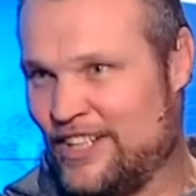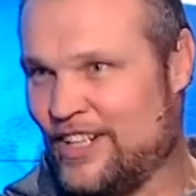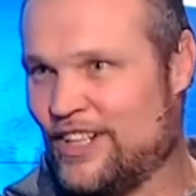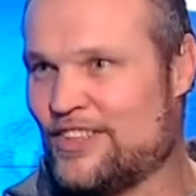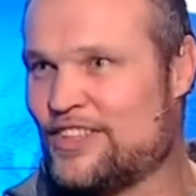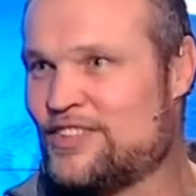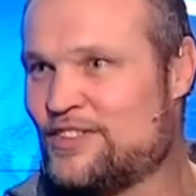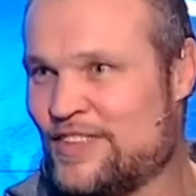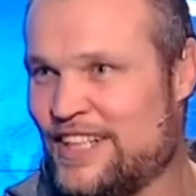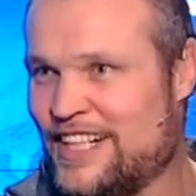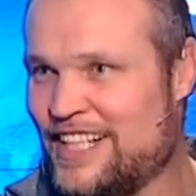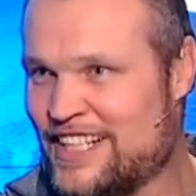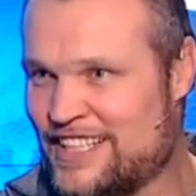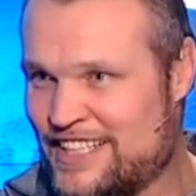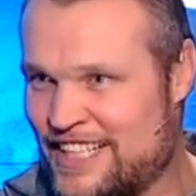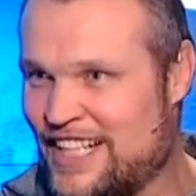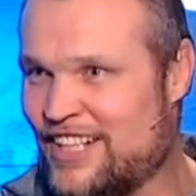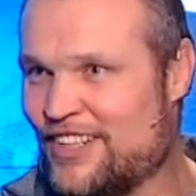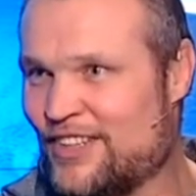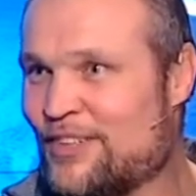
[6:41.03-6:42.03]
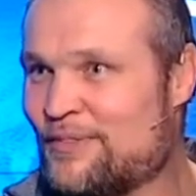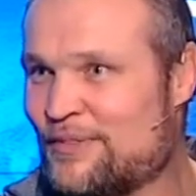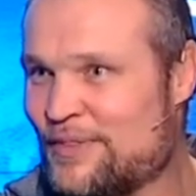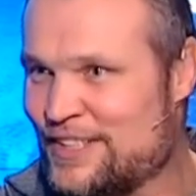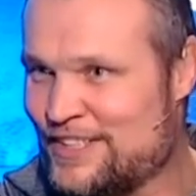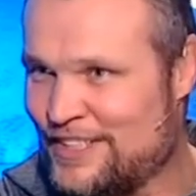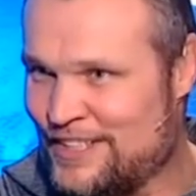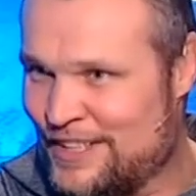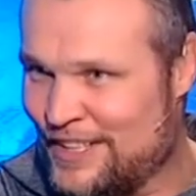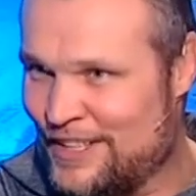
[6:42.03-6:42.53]
all the trainings they are
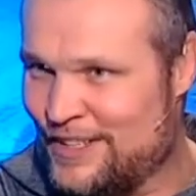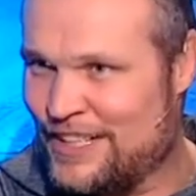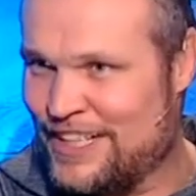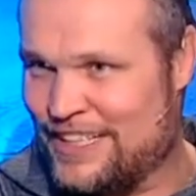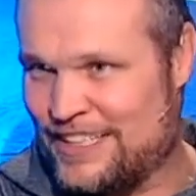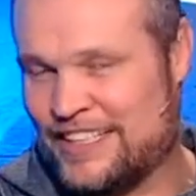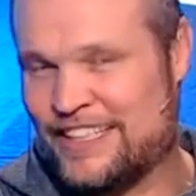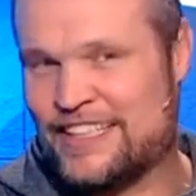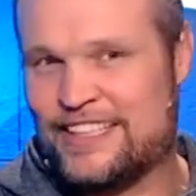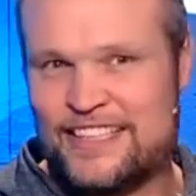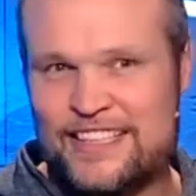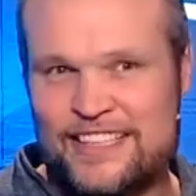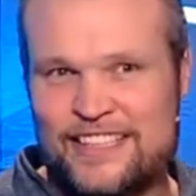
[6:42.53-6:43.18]
offered, you know. And uh,